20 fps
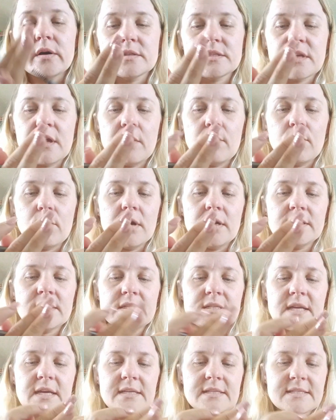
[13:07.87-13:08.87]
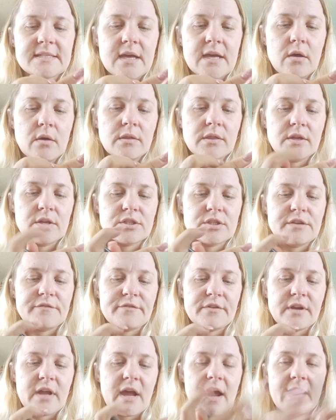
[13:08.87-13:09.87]
So I wanted to test out their
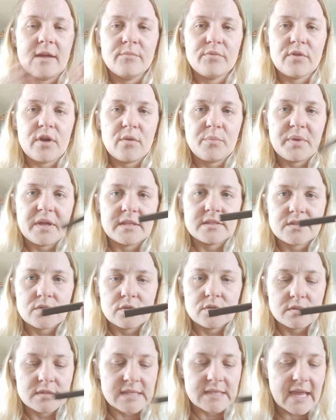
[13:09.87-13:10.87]
different eyebrow pencils.